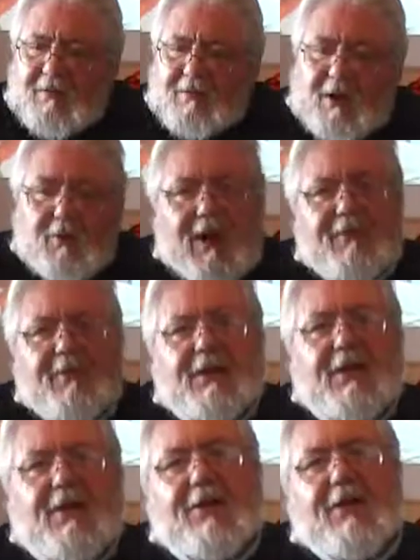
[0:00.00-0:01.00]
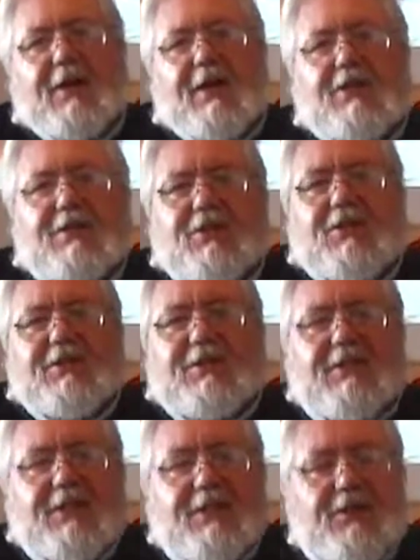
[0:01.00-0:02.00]
My wife, on the other hand, as soon as
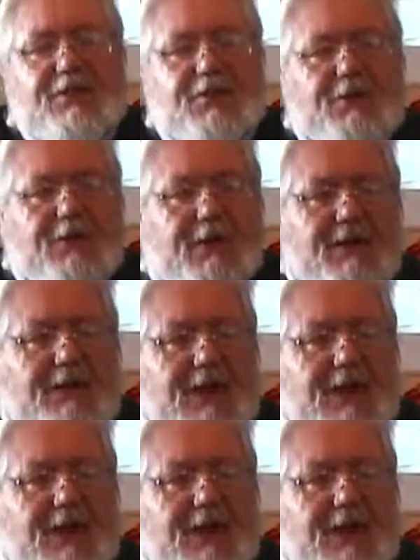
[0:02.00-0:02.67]
the signature went